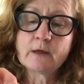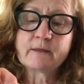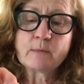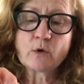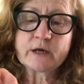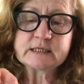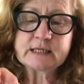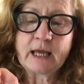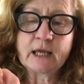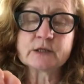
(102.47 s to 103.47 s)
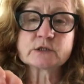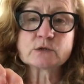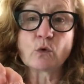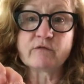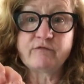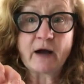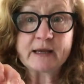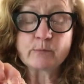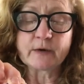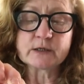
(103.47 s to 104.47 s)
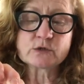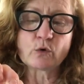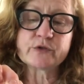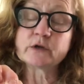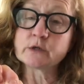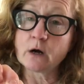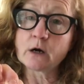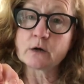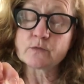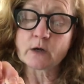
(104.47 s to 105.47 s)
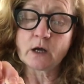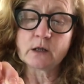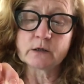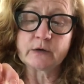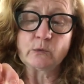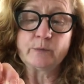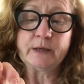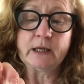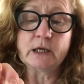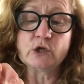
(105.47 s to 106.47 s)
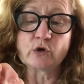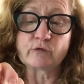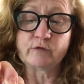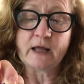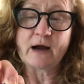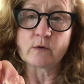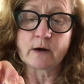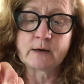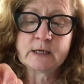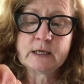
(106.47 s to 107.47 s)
the more intense or vibrant or the darker the color it will be in your flower.